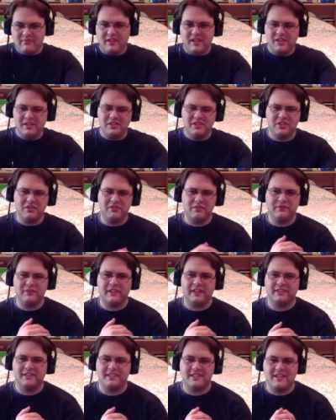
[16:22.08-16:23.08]
and to go and fill
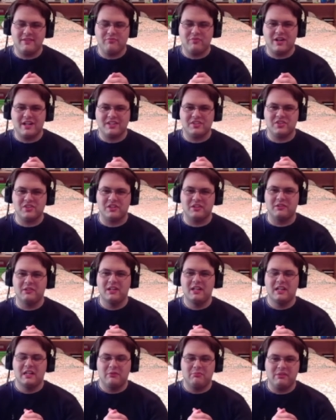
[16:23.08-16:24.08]
out the team roster.
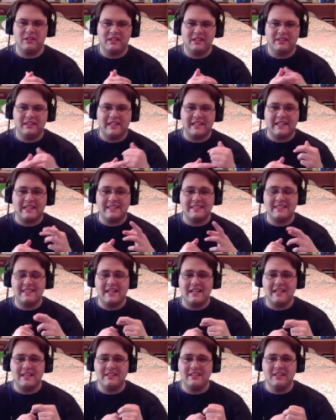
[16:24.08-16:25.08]
But like I
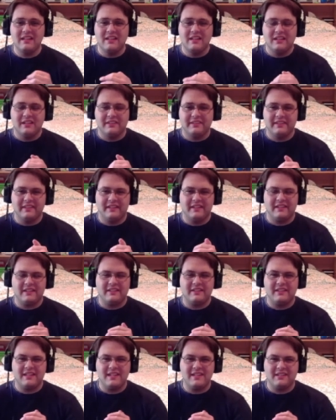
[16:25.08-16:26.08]
said,
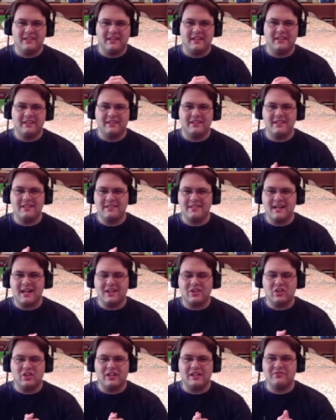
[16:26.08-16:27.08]
these
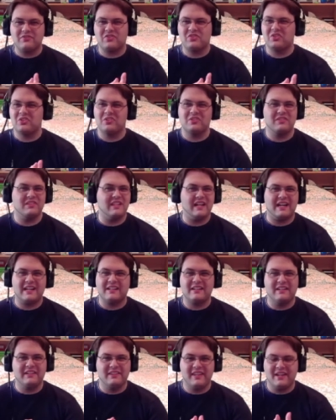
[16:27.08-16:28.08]
knockoffs are
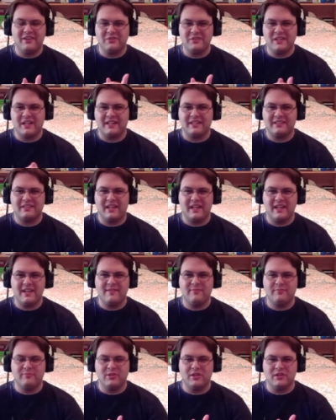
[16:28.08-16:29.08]
they're not a
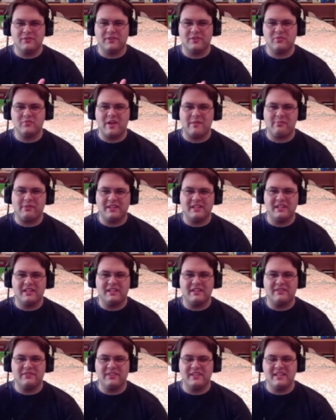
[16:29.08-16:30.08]
perfect replica
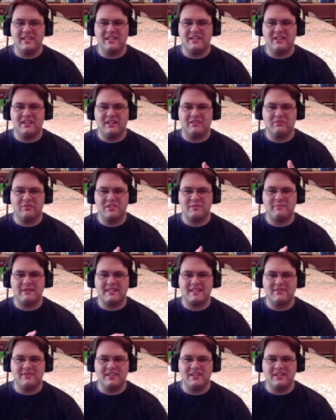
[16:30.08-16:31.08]
of the
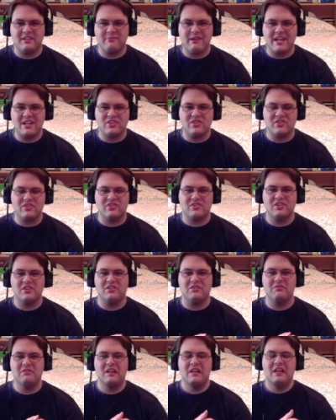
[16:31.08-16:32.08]
respective Kirameiger.
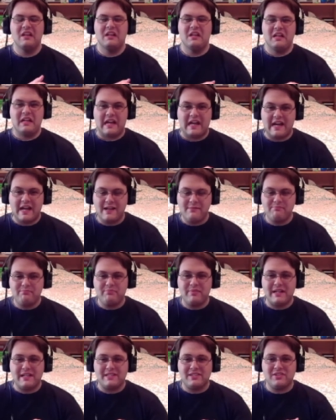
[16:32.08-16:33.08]
So at
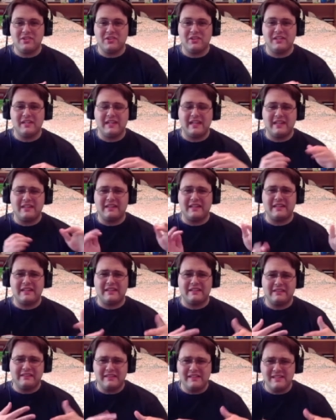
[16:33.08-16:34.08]
best, you're going to get like
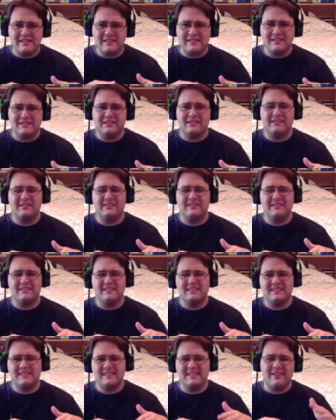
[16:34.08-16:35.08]
at least
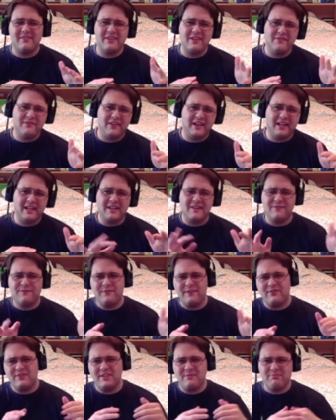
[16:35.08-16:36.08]

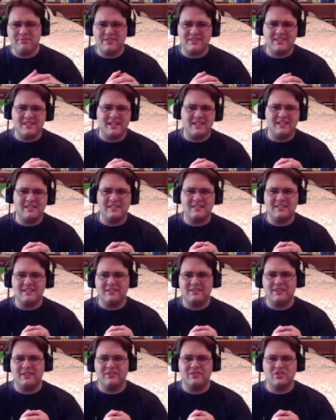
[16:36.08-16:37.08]
75-50%
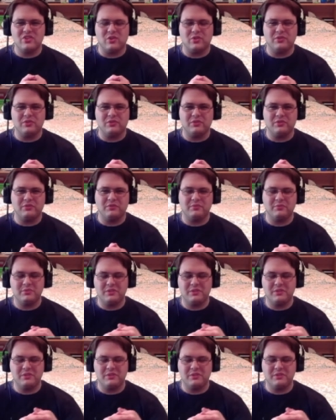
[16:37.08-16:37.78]
of their total,